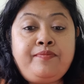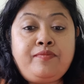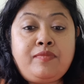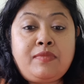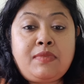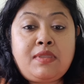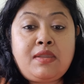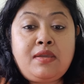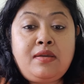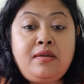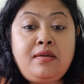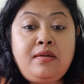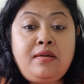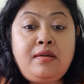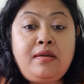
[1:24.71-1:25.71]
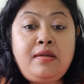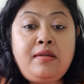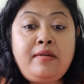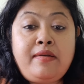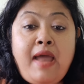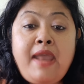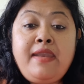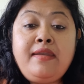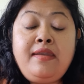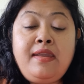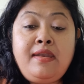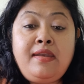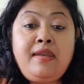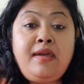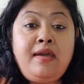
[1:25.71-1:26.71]
rather
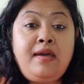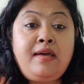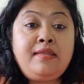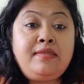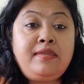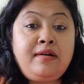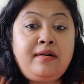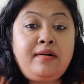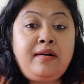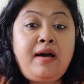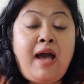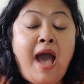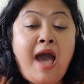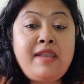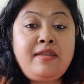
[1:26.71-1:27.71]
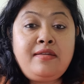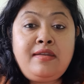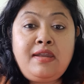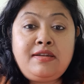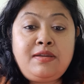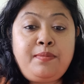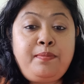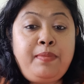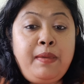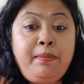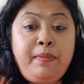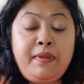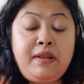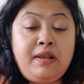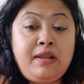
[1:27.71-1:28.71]
than the other native
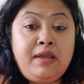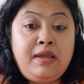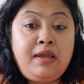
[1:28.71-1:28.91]
people.